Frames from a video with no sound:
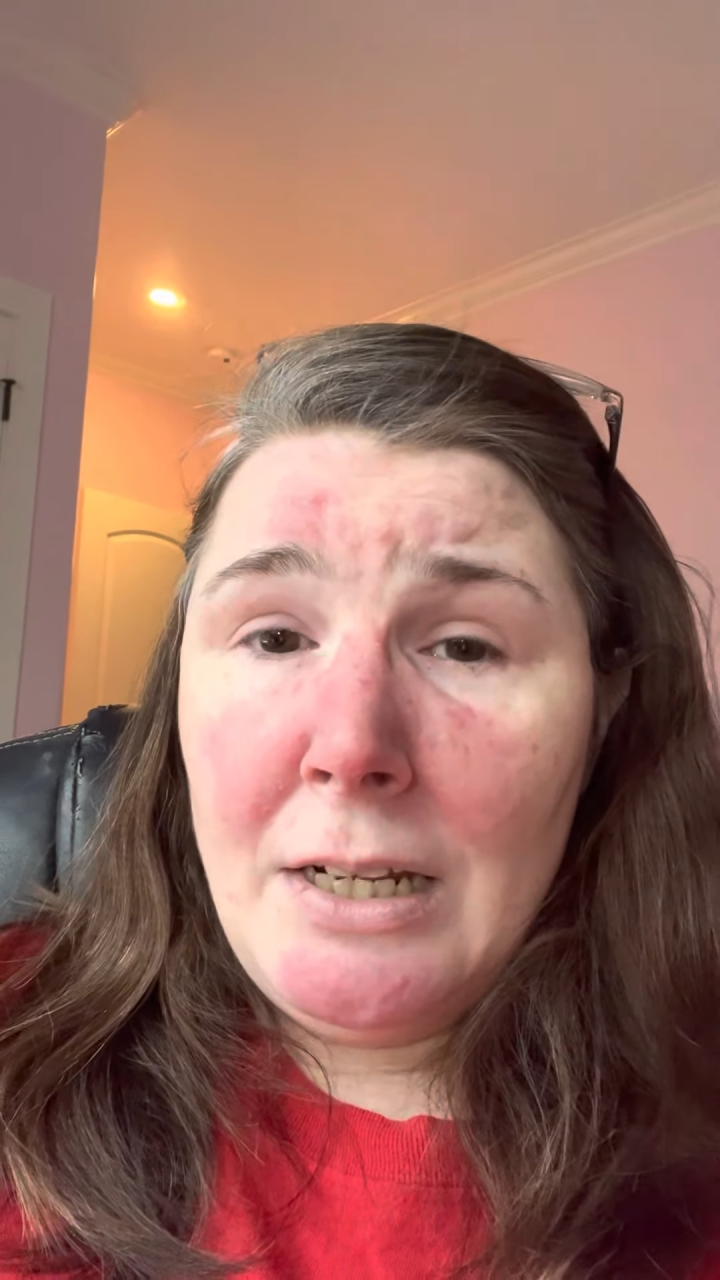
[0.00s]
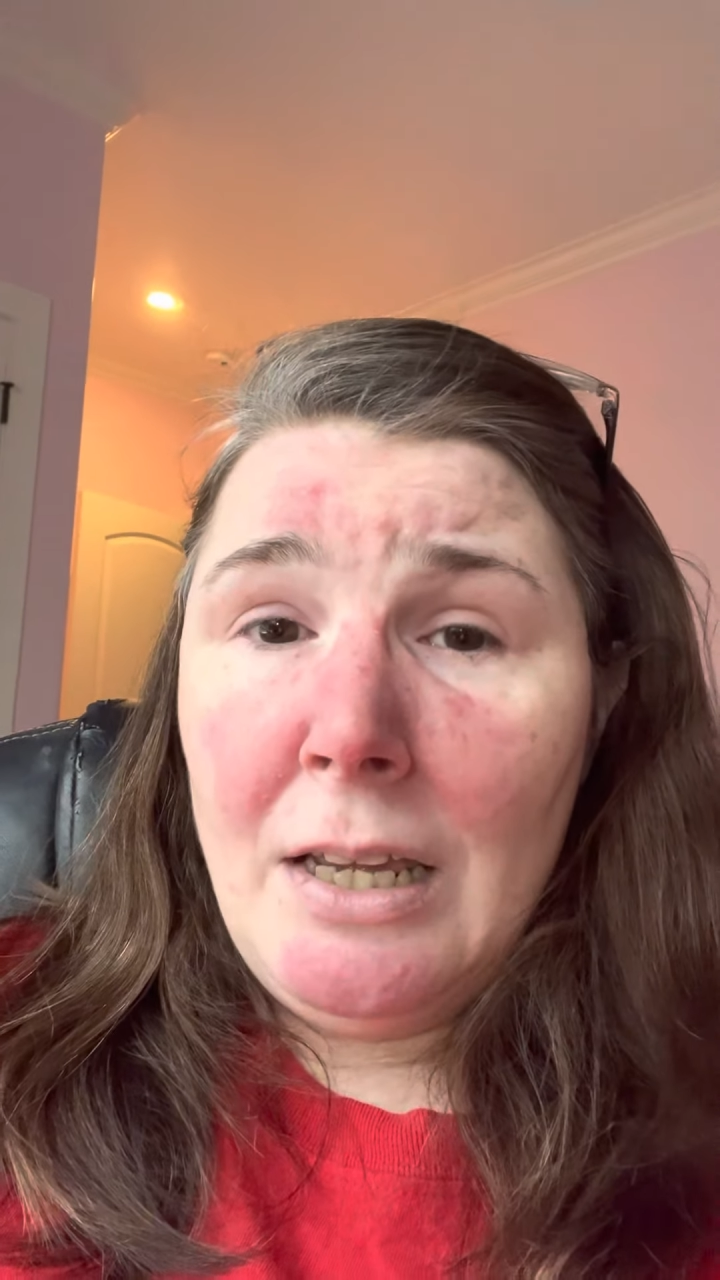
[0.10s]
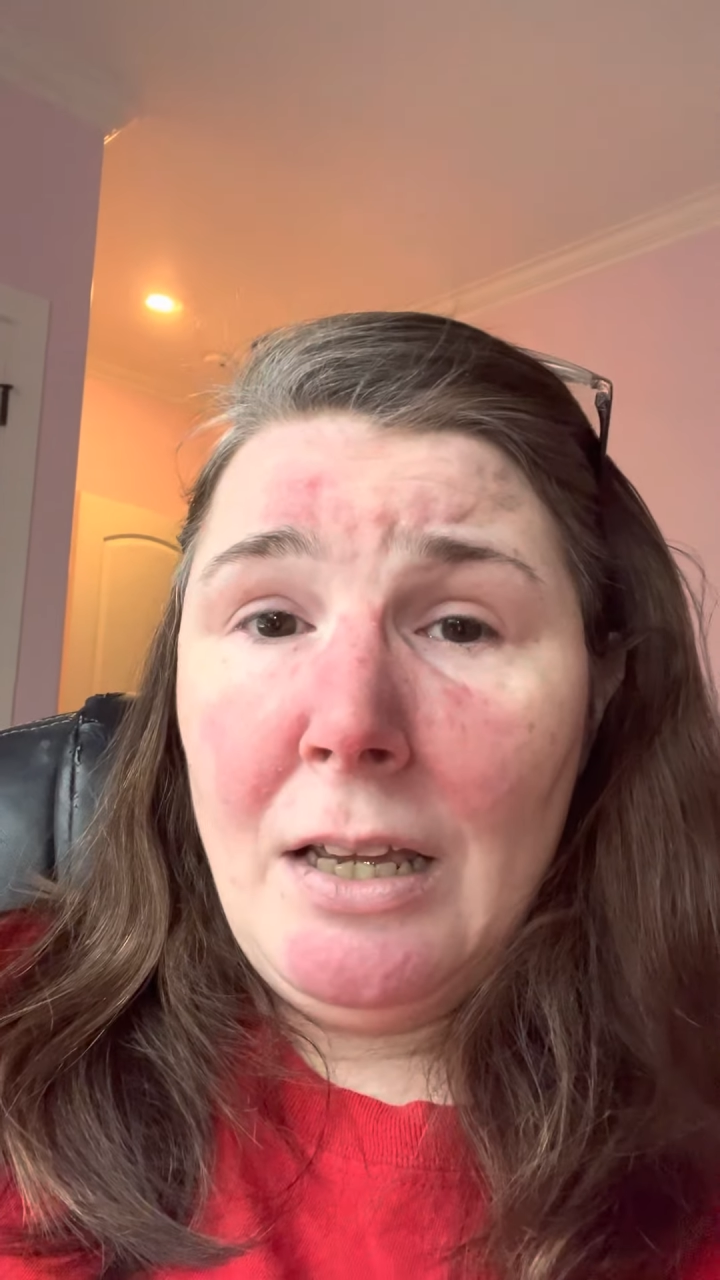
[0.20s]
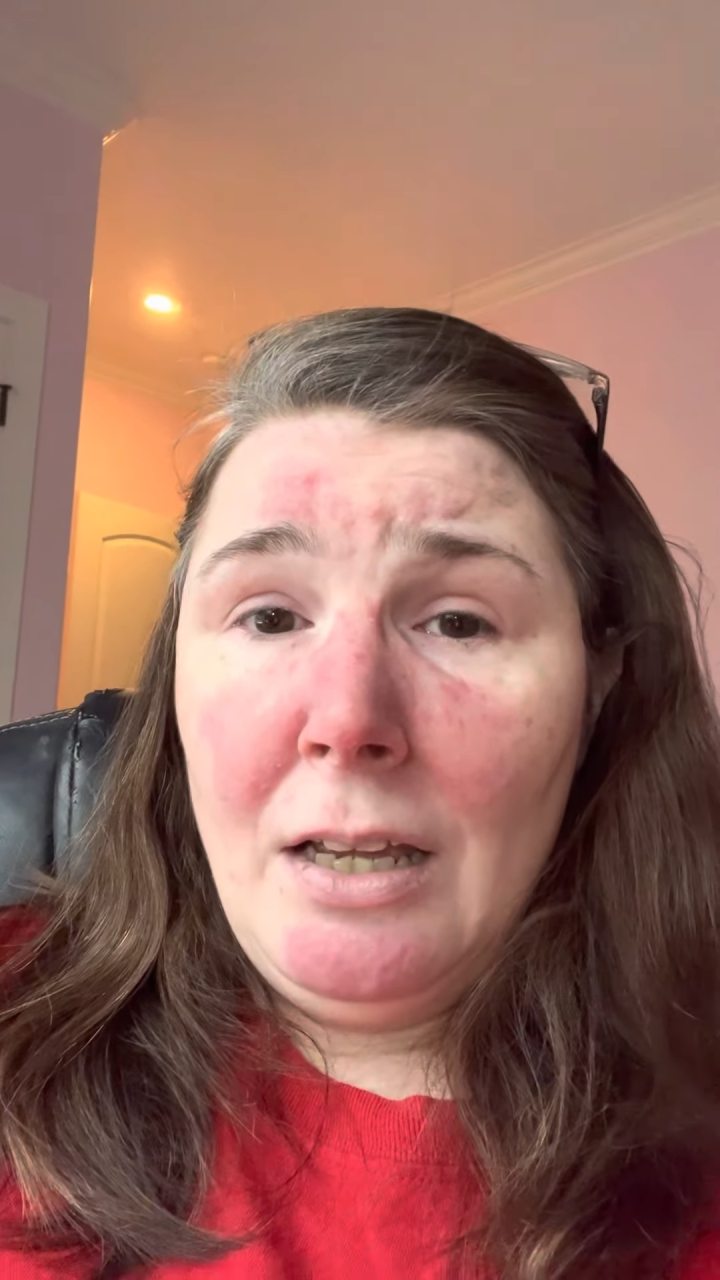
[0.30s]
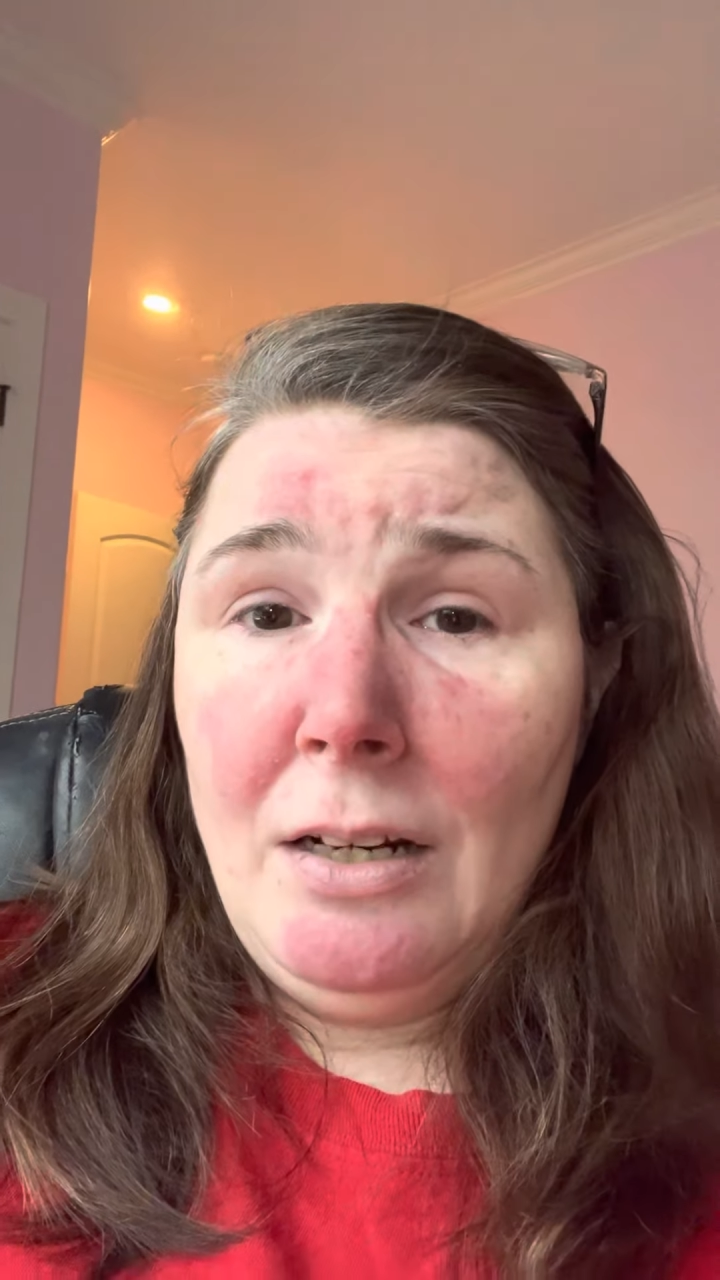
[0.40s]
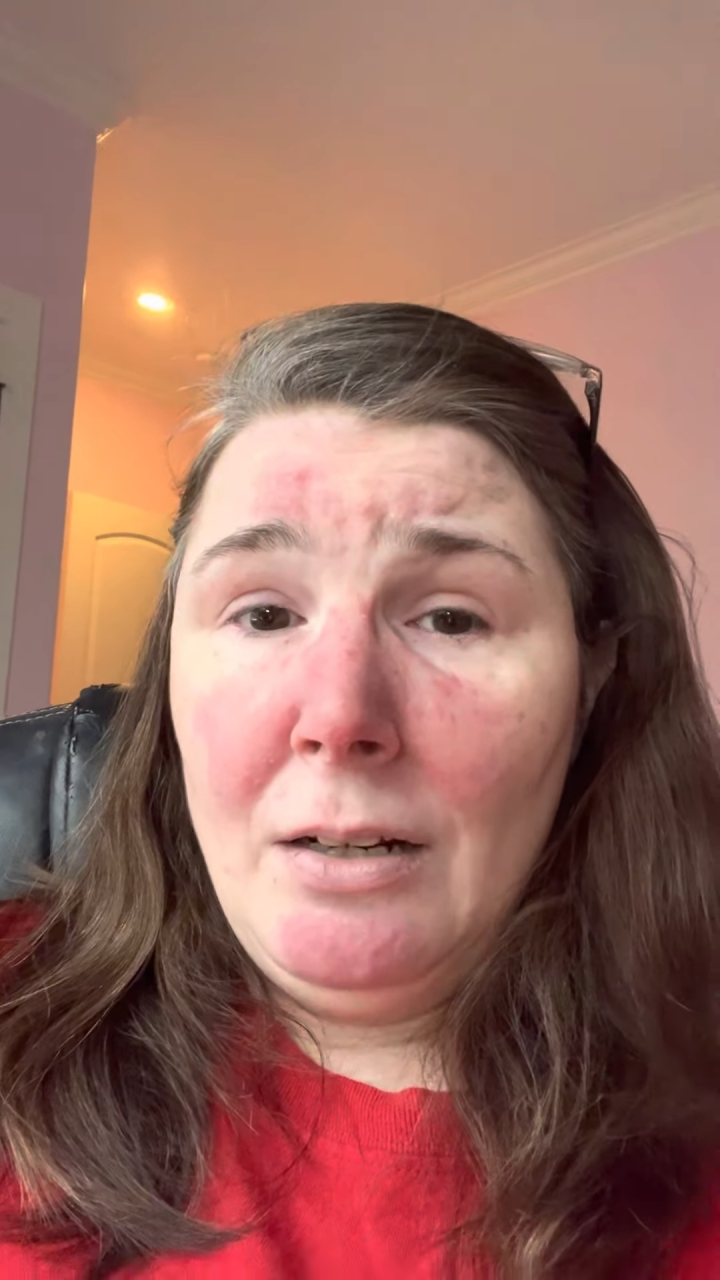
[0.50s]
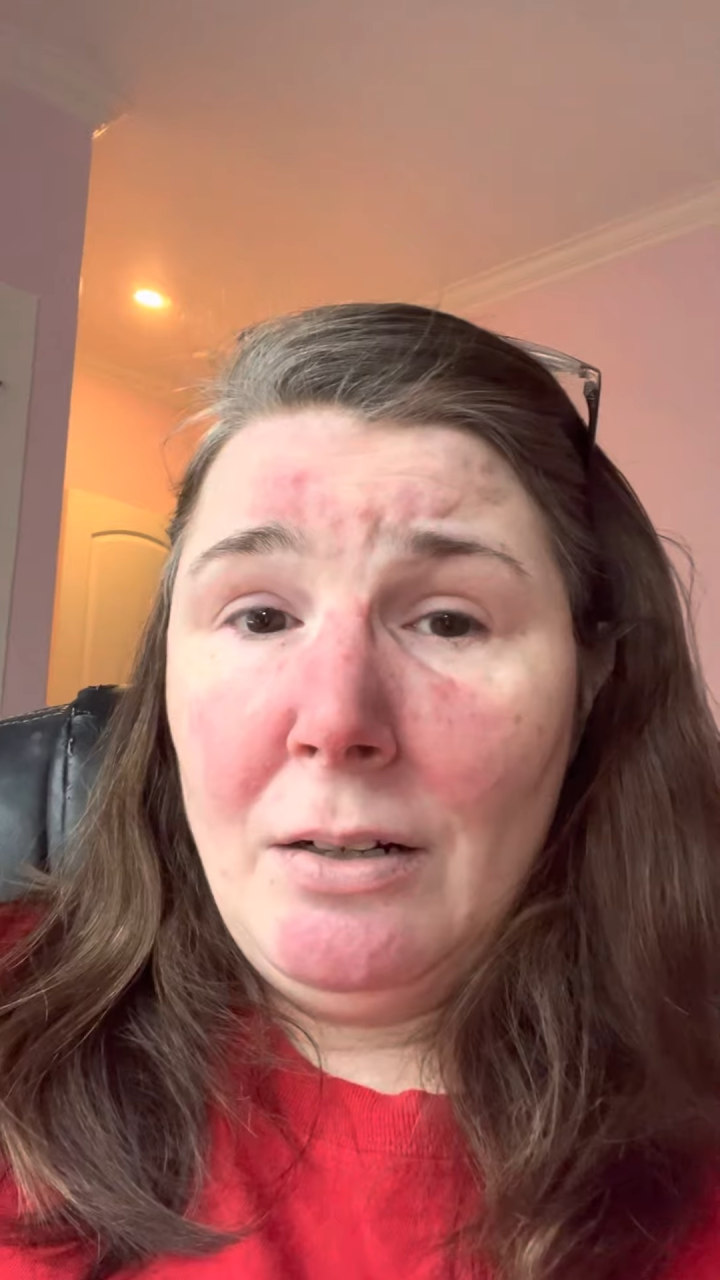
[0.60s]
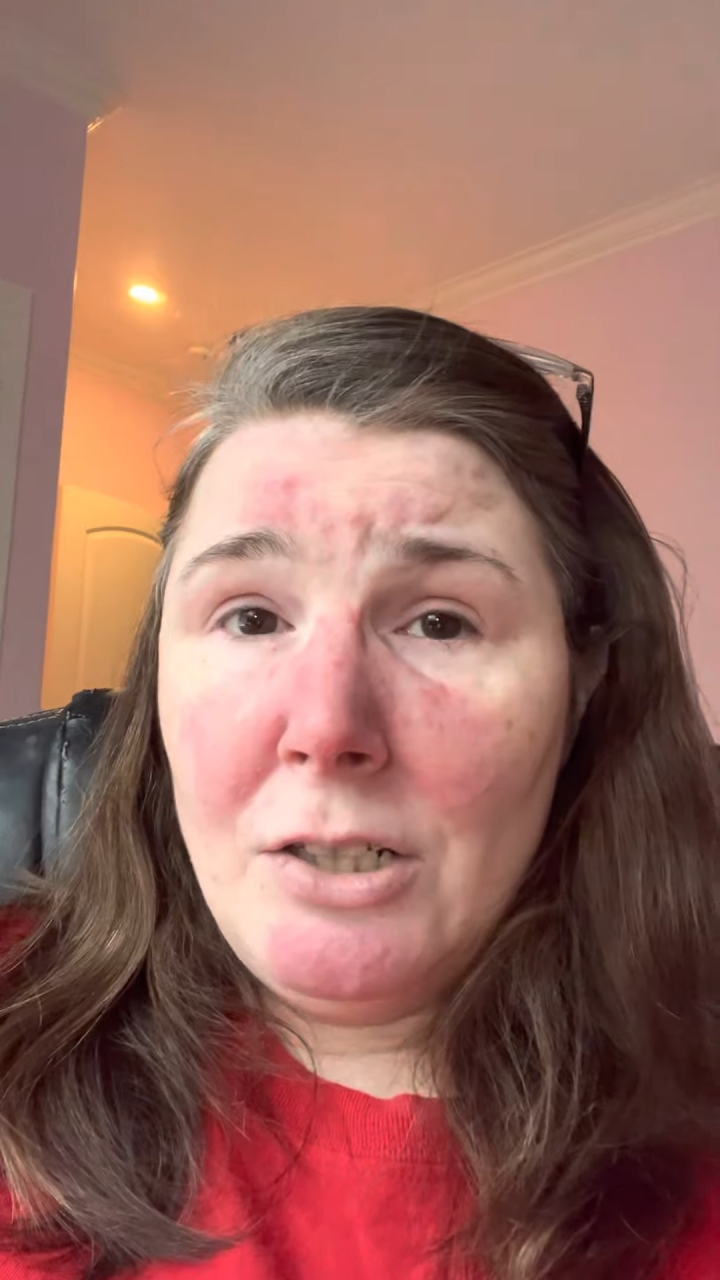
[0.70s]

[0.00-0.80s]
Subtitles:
in